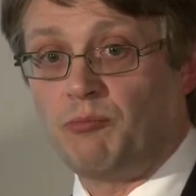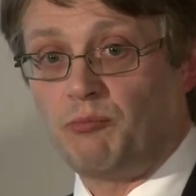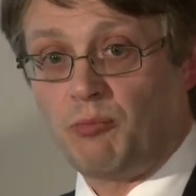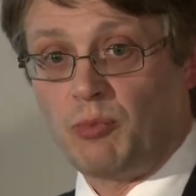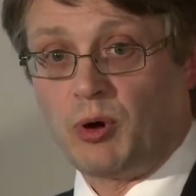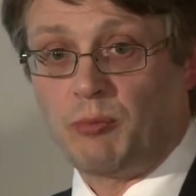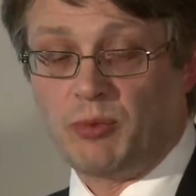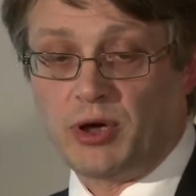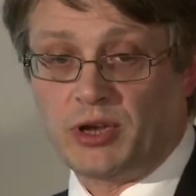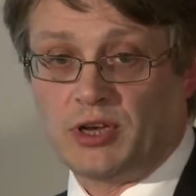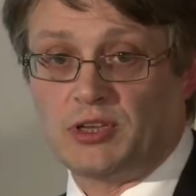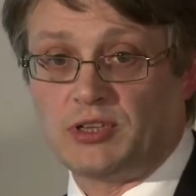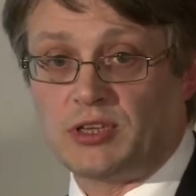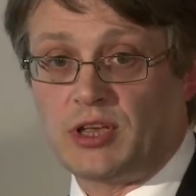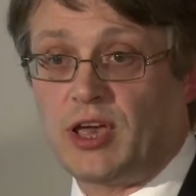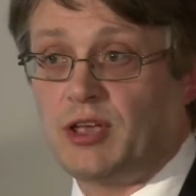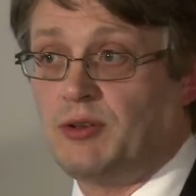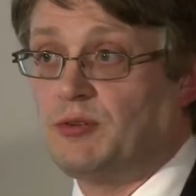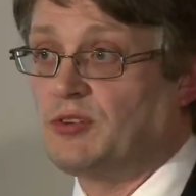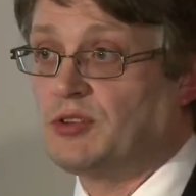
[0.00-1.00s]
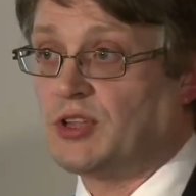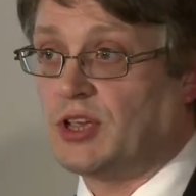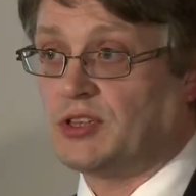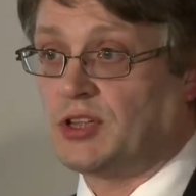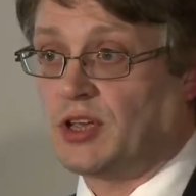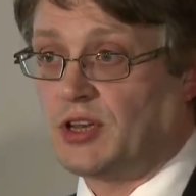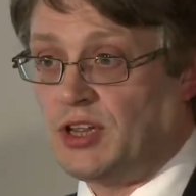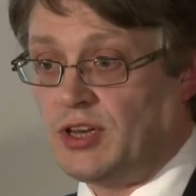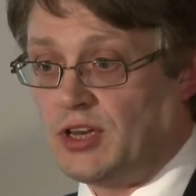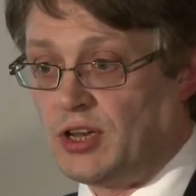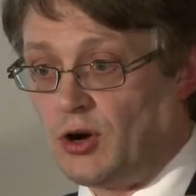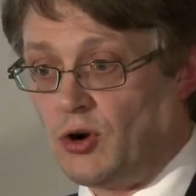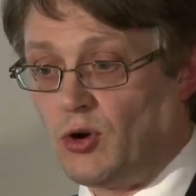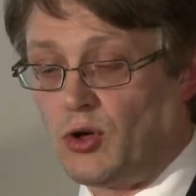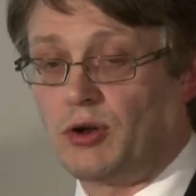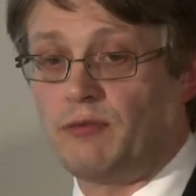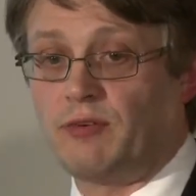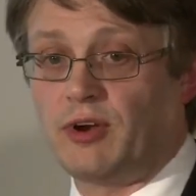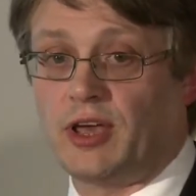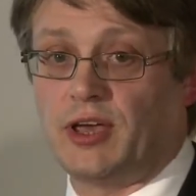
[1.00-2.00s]
My design says I need a
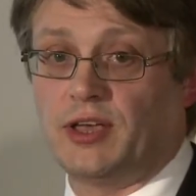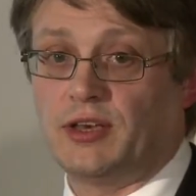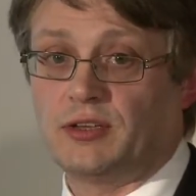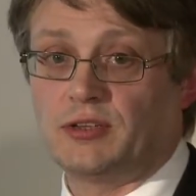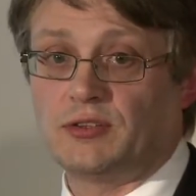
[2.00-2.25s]
lot of light,